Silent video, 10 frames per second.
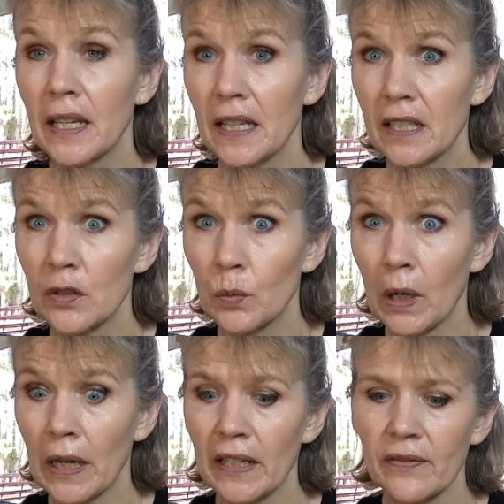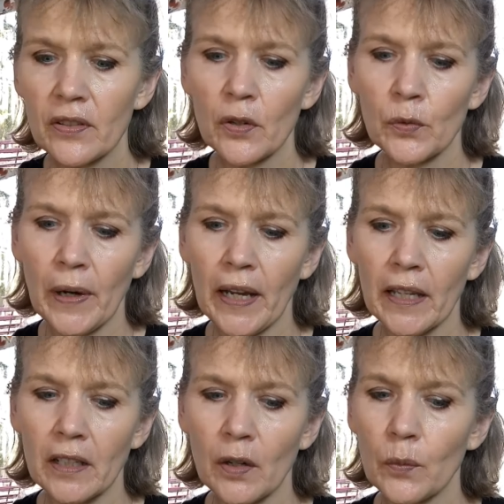His wife,
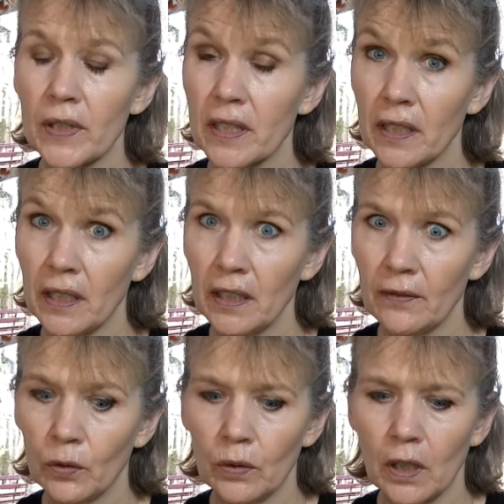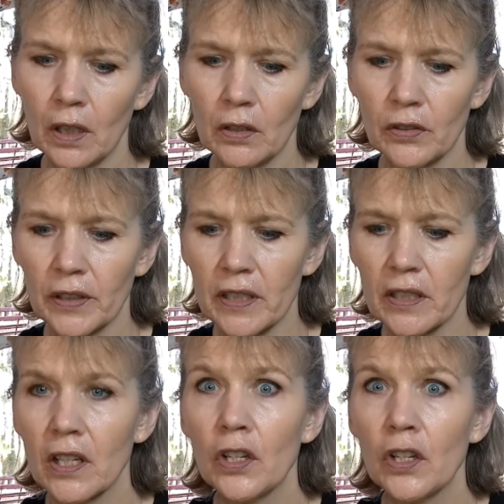Ran, was an evil ogress